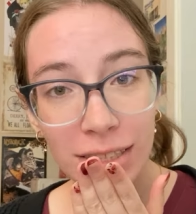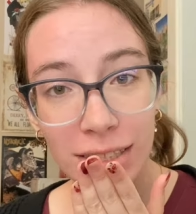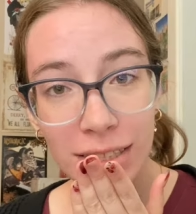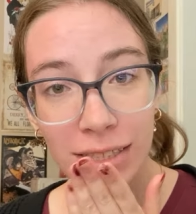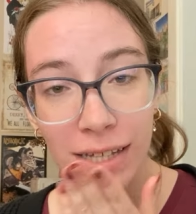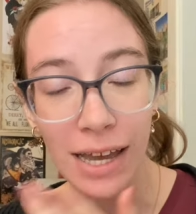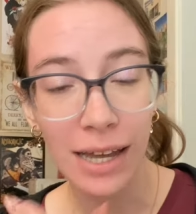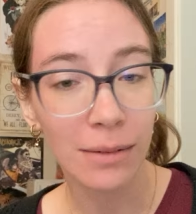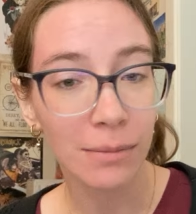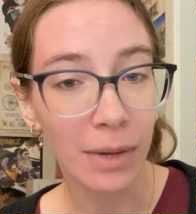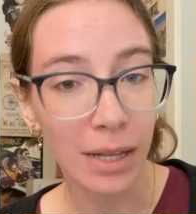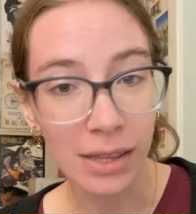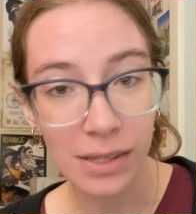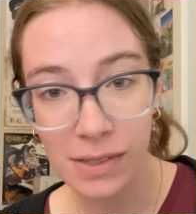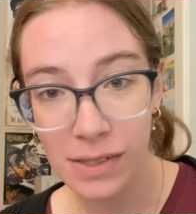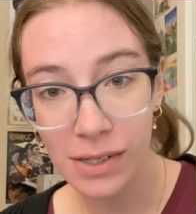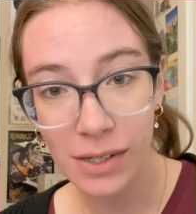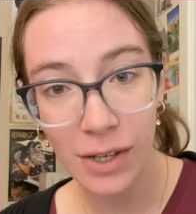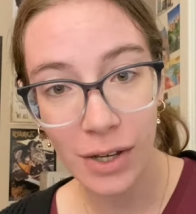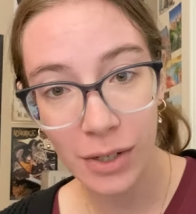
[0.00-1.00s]
10
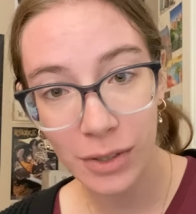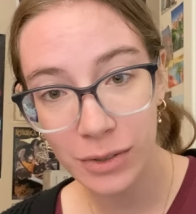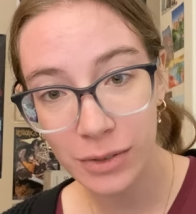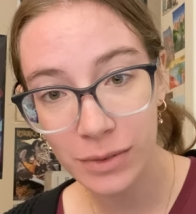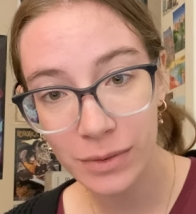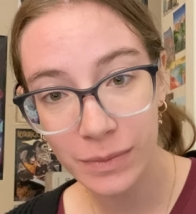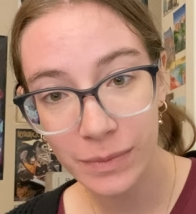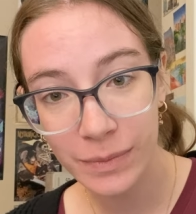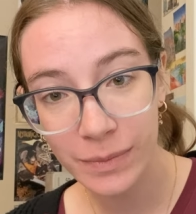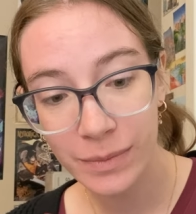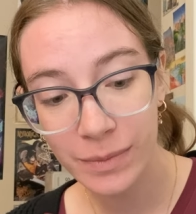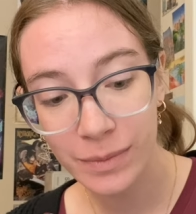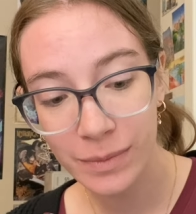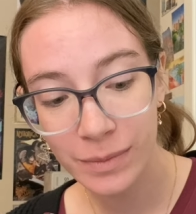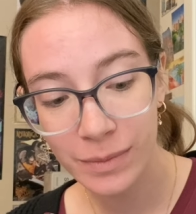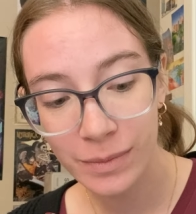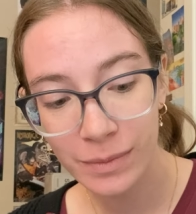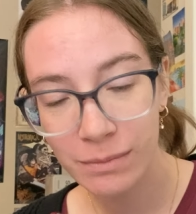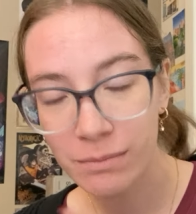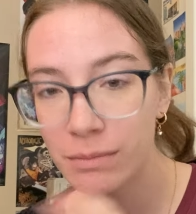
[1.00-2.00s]
months ago,
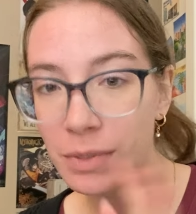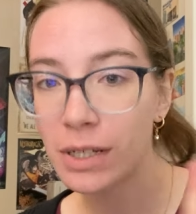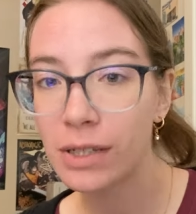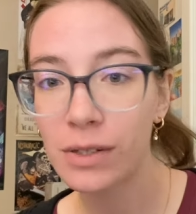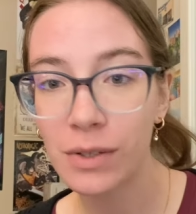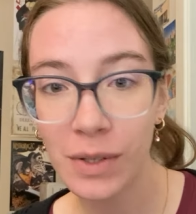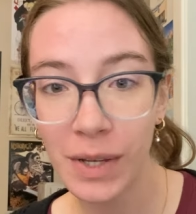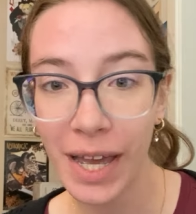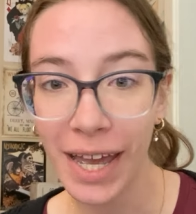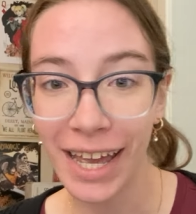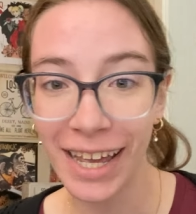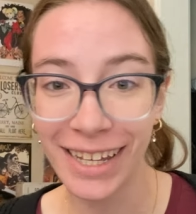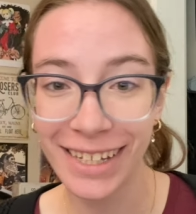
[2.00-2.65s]
but it's okay.